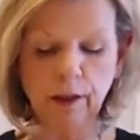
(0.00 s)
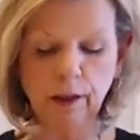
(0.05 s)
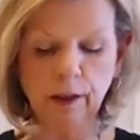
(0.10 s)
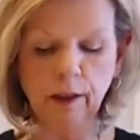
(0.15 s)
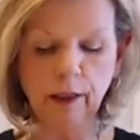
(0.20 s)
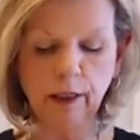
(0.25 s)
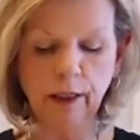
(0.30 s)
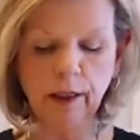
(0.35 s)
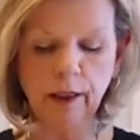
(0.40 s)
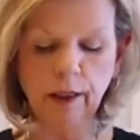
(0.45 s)

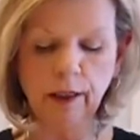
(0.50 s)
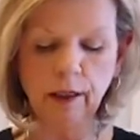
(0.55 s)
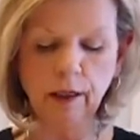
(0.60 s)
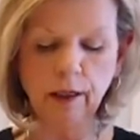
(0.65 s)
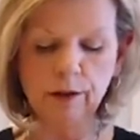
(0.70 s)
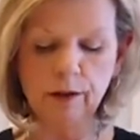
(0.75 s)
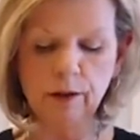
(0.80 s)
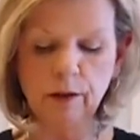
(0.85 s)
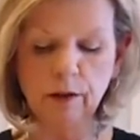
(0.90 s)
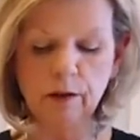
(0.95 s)

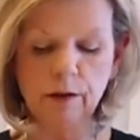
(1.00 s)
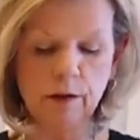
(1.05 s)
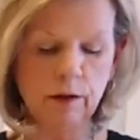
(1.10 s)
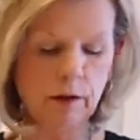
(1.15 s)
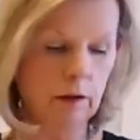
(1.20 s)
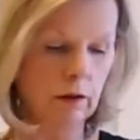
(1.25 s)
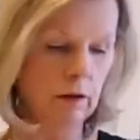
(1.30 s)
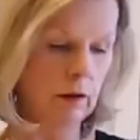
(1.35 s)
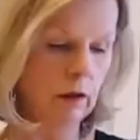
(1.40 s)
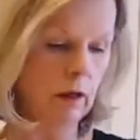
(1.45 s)

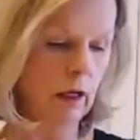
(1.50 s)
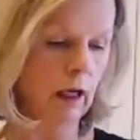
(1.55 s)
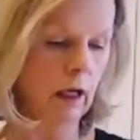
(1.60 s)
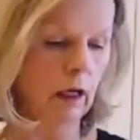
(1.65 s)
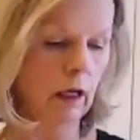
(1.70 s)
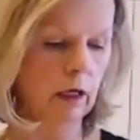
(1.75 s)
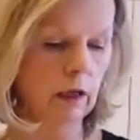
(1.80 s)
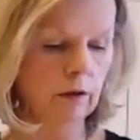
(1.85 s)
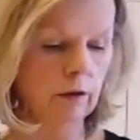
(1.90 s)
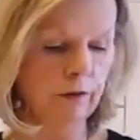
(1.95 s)
antioxidants
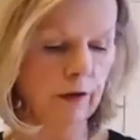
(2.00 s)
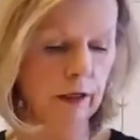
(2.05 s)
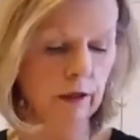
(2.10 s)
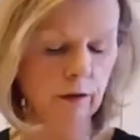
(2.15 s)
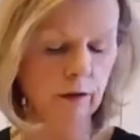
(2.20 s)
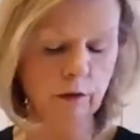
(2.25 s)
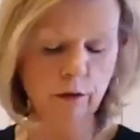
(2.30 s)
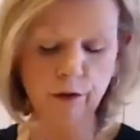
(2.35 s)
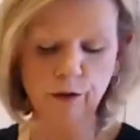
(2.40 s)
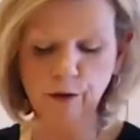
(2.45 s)
and
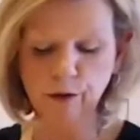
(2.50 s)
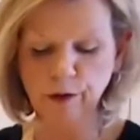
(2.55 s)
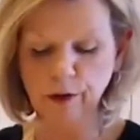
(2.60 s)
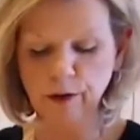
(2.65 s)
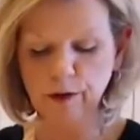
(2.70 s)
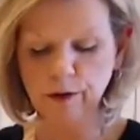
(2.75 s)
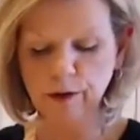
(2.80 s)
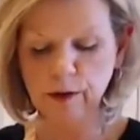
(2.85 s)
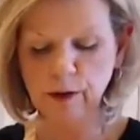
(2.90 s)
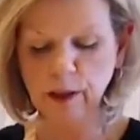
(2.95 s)

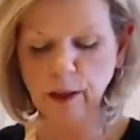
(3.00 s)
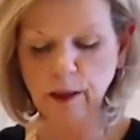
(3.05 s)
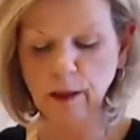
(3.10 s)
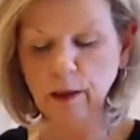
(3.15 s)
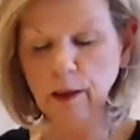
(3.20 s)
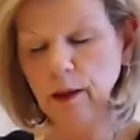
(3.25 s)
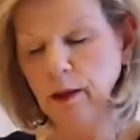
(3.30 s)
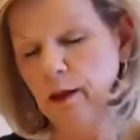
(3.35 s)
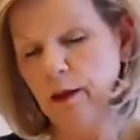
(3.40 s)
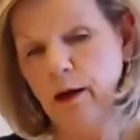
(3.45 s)
phytonutrients that
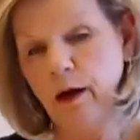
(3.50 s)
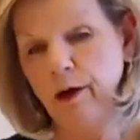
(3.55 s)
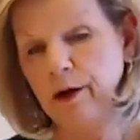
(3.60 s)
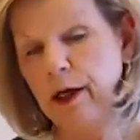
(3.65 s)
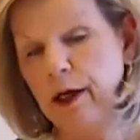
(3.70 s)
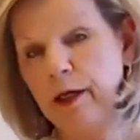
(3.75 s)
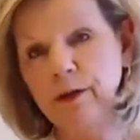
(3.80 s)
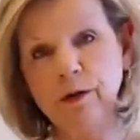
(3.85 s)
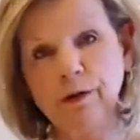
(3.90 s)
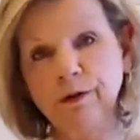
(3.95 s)
are
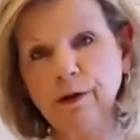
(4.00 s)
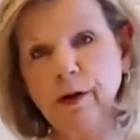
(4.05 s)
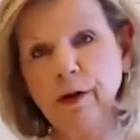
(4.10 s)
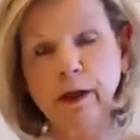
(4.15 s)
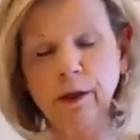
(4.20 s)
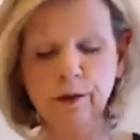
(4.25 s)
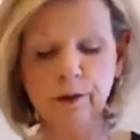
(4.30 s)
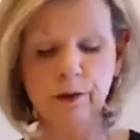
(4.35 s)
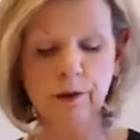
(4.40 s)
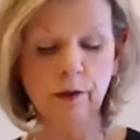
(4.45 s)
cancer
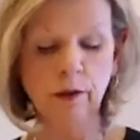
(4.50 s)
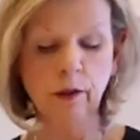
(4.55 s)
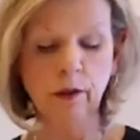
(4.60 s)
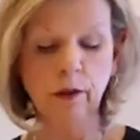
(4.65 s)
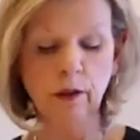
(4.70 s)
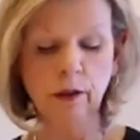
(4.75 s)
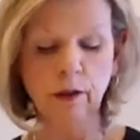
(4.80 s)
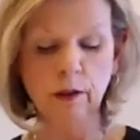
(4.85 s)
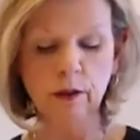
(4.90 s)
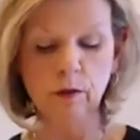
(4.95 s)
fighters.
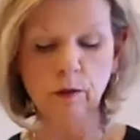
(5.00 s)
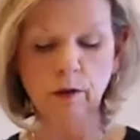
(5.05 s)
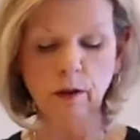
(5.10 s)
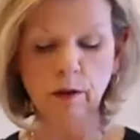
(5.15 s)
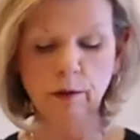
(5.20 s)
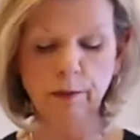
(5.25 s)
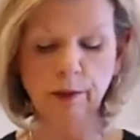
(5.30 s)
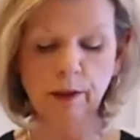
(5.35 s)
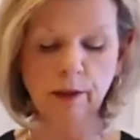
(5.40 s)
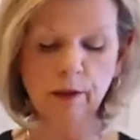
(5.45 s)
That's one of the
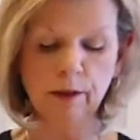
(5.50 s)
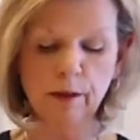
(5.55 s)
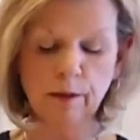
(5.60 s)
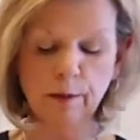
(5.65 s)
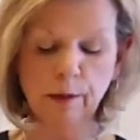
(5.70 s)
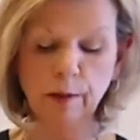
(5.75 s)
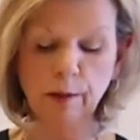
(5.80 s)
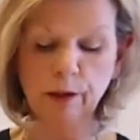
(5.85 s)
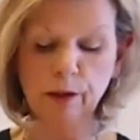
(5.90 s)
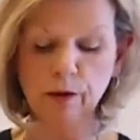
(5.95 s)
big things
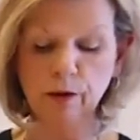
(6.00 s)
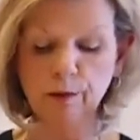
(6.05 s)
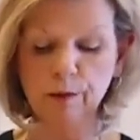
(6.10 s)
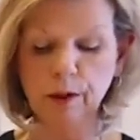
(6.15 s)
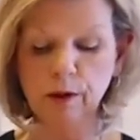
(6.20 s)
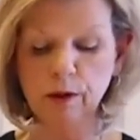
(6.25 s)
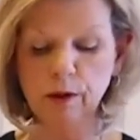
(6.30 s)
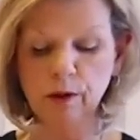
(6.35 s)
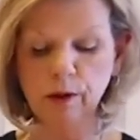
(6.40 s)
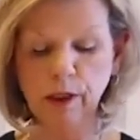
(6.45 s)
about mushrooms,
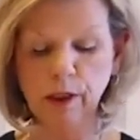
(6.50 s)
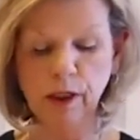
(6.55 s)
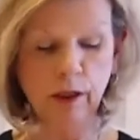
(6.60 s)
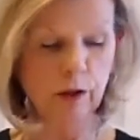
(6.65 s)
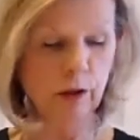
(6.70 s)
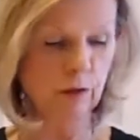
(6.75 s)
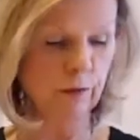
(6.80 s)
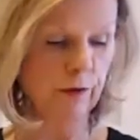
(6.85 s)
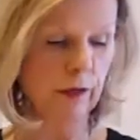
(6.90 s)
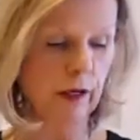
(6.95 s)
is they're
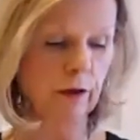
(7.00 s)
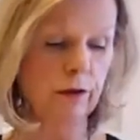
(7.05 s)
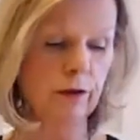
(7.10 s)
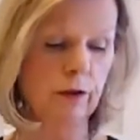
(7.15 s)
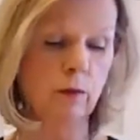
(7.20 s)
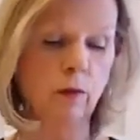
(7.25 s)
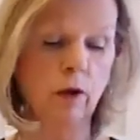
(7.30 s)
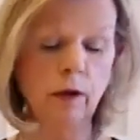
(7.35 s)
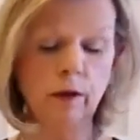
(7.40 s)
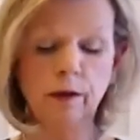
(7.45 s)
cancer fighters.
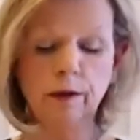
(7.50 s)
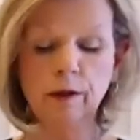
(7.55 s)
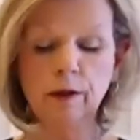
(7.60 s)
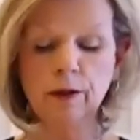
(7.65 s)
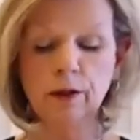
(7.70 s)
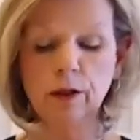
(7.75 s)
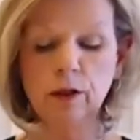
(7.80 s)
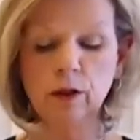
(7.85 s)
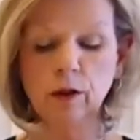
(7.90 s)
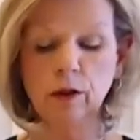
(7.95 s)
And one of the
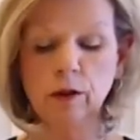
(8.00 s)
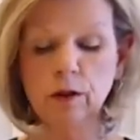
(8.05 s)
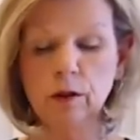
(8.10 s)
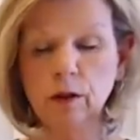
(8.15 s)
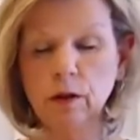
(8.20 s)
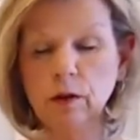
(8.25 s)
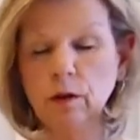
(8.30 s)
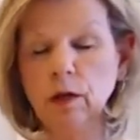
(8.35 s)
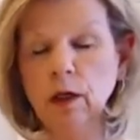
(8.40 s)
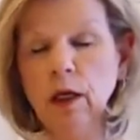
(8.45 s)
things that you can
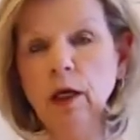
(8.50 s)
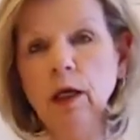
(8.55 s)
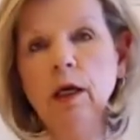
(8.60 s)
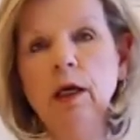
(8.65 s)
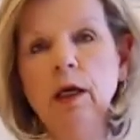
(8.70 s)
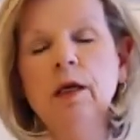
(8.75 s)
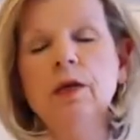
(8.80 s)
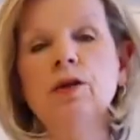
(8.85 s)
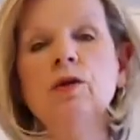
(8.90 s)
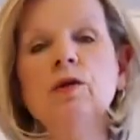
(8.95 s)
do
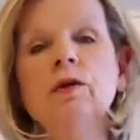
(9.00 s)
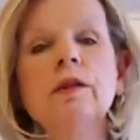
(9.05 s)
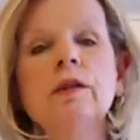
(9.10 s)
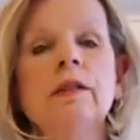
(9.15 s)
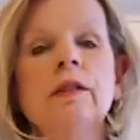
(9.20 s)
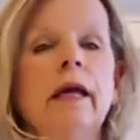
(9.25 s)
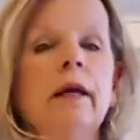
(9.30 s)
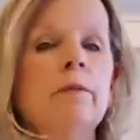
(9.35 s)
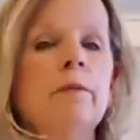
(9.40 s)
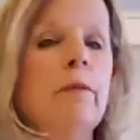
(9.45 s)
is you can
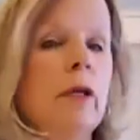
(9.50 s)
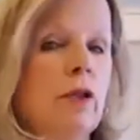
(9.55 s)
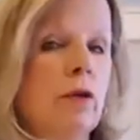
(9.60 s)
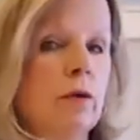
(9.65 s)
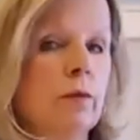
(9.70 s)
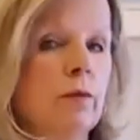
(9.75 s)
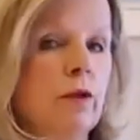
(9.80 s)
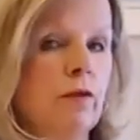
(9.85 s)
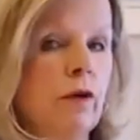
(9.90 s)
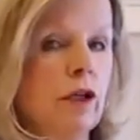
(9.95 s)
take
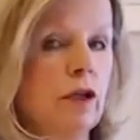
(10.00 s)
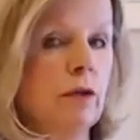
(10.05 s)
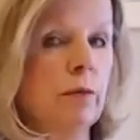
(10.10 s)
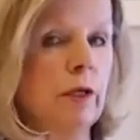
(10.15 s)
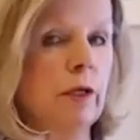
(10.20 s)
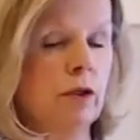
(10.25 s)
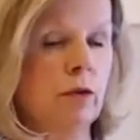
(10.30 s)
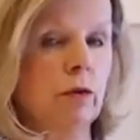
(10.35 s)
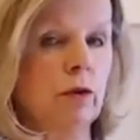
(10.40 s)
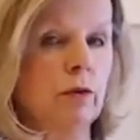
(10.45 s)
mushrooms, fresh
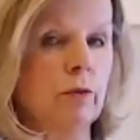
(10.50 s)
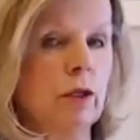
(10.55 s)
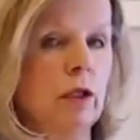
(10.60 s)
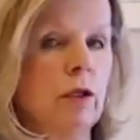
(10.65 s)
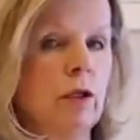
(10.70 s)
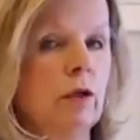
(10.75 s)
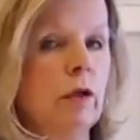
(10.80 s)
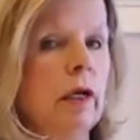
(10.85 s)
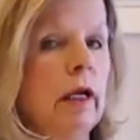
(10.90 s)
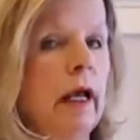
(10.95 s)
mushrooms,
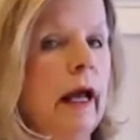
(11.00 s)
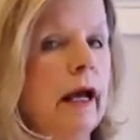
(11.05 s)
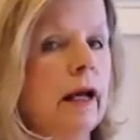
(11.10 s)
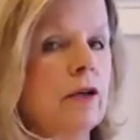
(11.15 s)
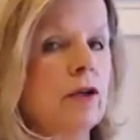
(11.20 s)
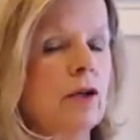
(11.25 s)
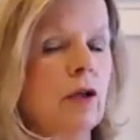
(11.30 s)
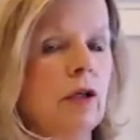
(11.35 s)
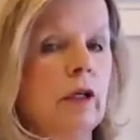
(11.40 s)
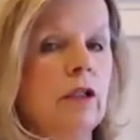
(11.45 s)
and you can
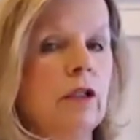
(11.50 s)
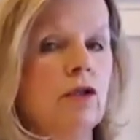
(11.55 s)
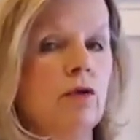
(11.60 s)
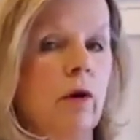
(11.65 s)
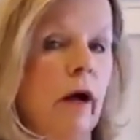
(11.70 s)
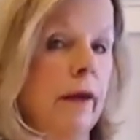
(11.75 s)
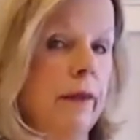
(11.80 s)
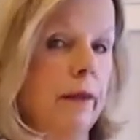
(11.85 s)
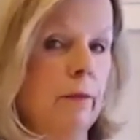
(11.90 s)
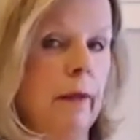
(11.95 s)
actually
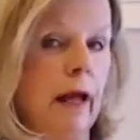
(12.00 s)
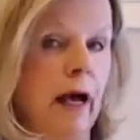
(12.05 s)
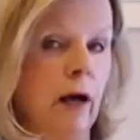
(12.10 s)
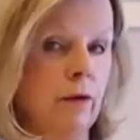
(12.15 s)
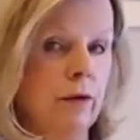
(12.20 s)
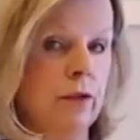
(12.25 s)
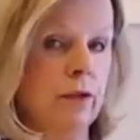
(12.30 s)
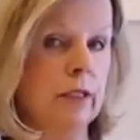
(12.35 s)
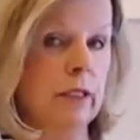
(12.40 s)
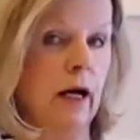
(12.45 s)
dry them
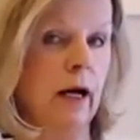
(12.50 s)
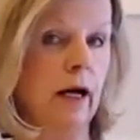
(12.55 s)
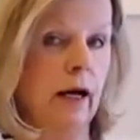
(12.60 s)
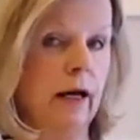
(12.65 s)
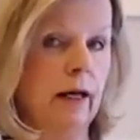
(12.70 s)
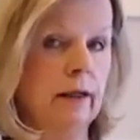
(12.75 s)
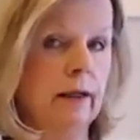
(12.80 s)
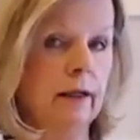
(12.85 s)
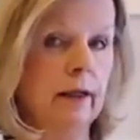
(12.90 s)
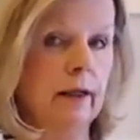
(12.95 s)
outside